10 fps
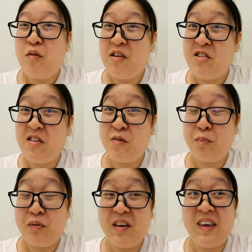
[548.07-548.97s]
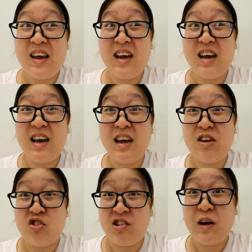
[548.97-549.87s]
which is pretty
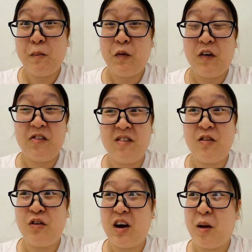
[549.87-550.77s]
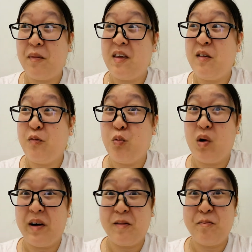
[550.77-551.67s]
cheap considering I believe
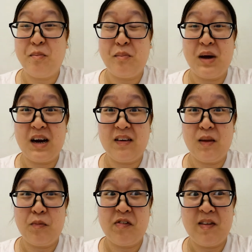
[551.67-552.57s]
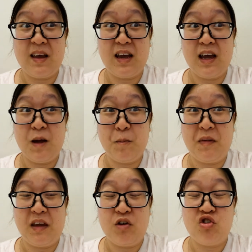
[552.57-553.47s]
one MAC lipstick in
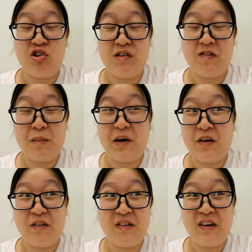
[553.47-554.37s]
Malaysia is about